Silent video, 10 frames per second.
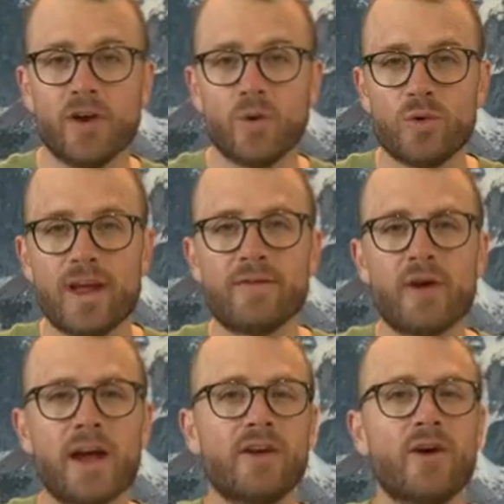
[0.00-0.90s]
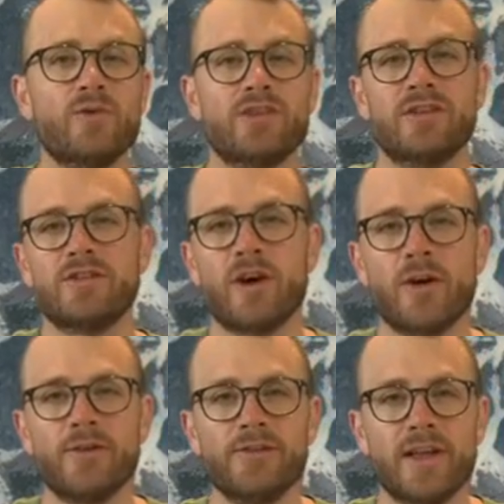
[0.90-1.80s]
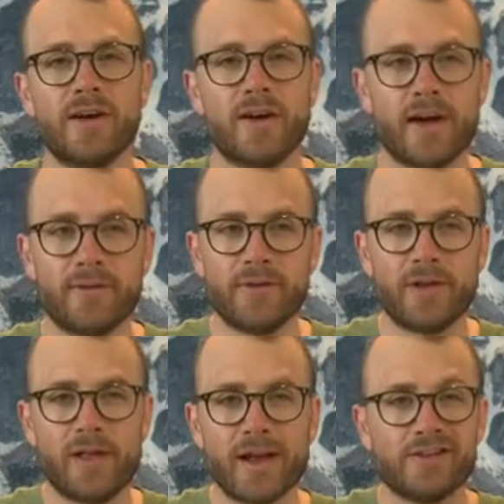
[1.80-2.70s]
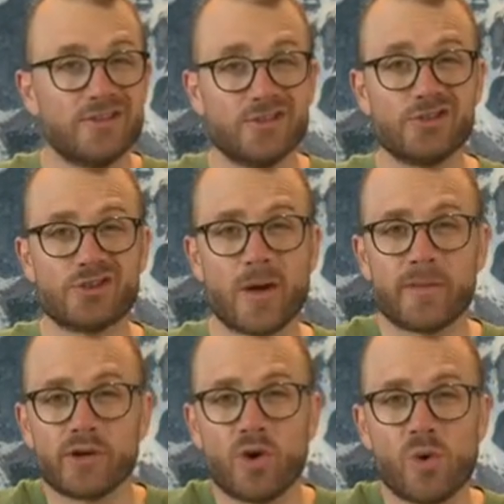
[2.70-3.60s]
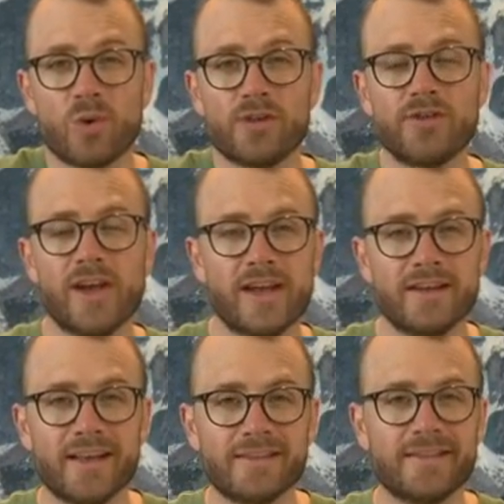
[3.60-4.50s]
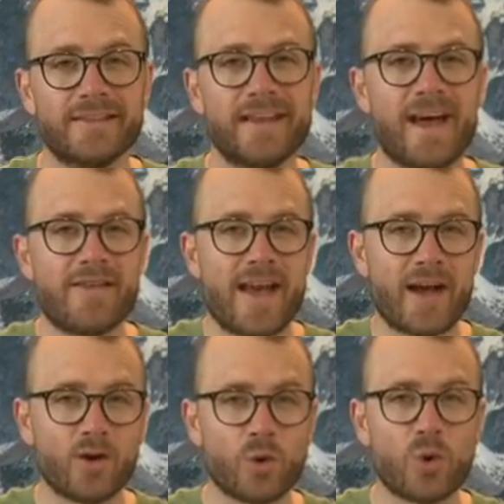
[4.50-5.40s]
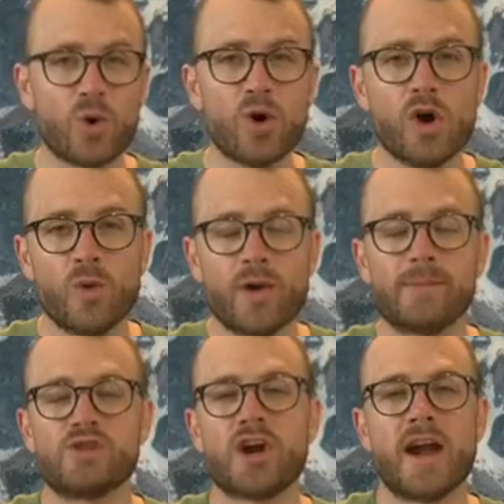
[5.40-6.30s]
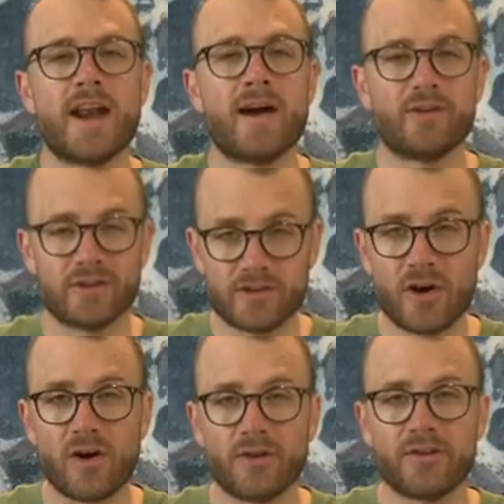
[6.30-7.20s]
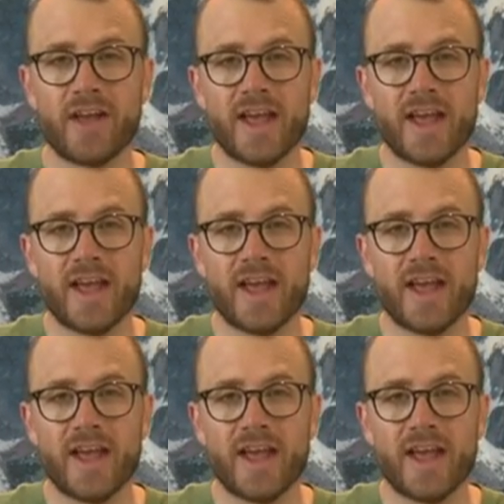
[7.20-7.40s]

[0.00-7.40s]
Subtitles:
whenever I go to Guitar Center, I feel like just strumming chords doesn't sound that cool when I'm trying out guitars,